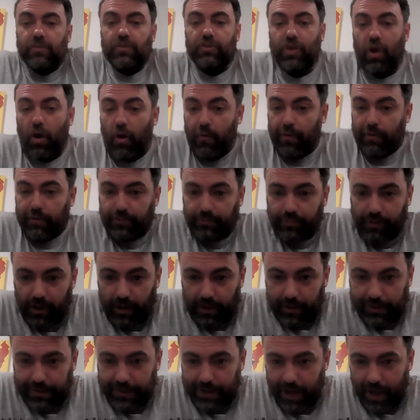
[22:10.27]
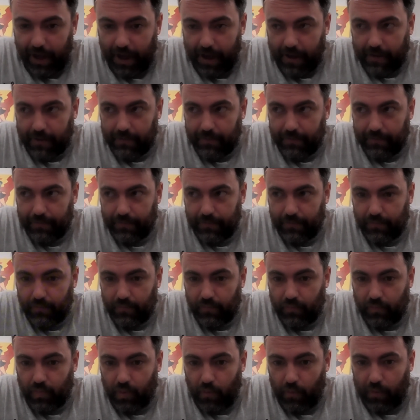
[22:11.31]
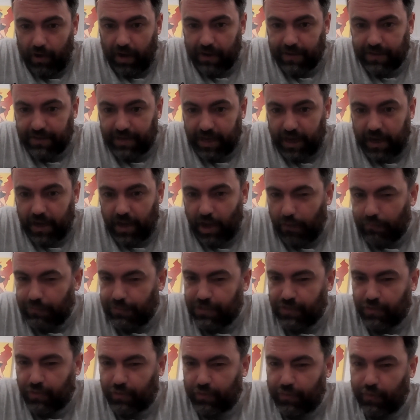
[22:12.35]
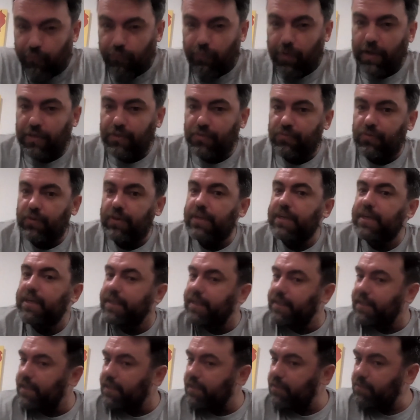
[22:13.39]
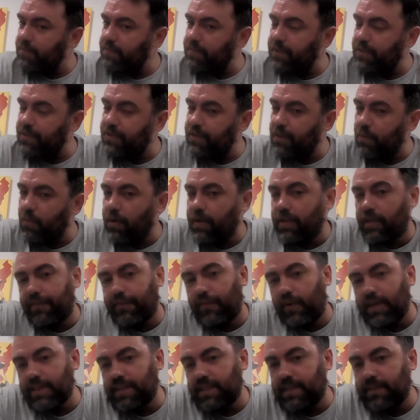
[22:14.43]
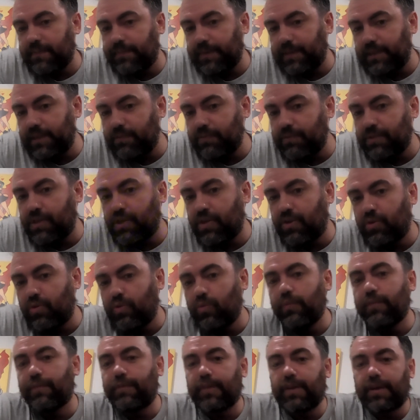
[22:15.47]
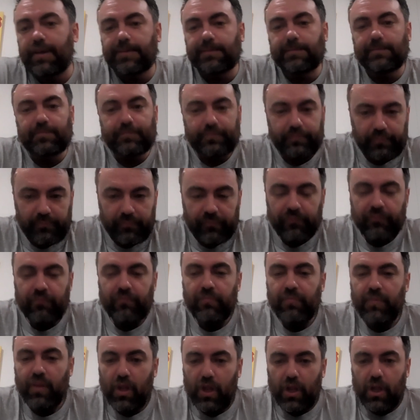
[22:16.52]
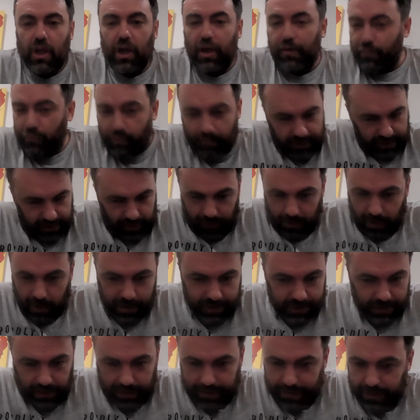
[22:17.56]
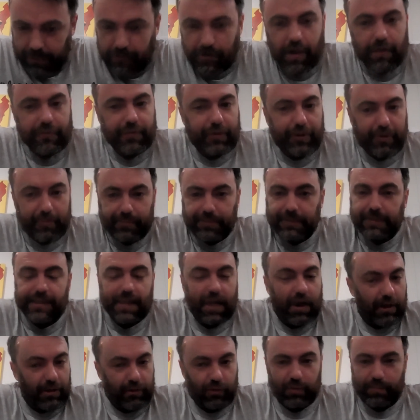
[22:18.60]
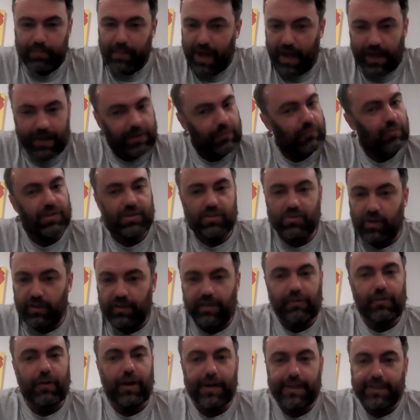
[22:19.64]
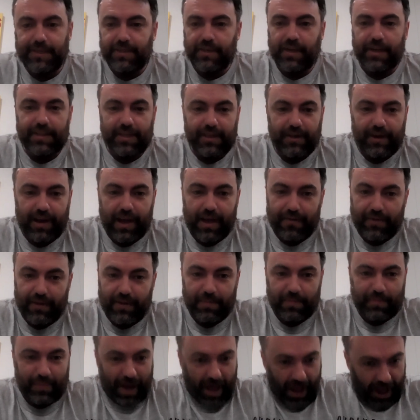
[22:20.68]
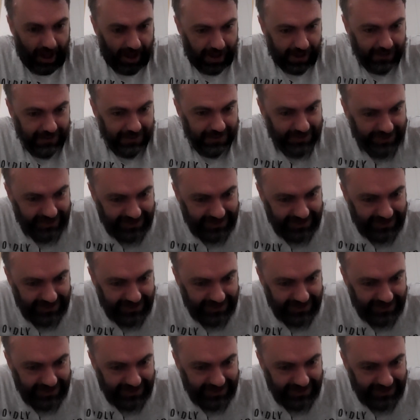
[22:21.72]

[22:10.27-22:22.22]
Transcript: So, ironically, when I started, I was called the Retro Kid, and it was because I wanted to find something that was goofy. I thought it was the greatest idea ever, and now I look back, it was not the greatest idea ever. But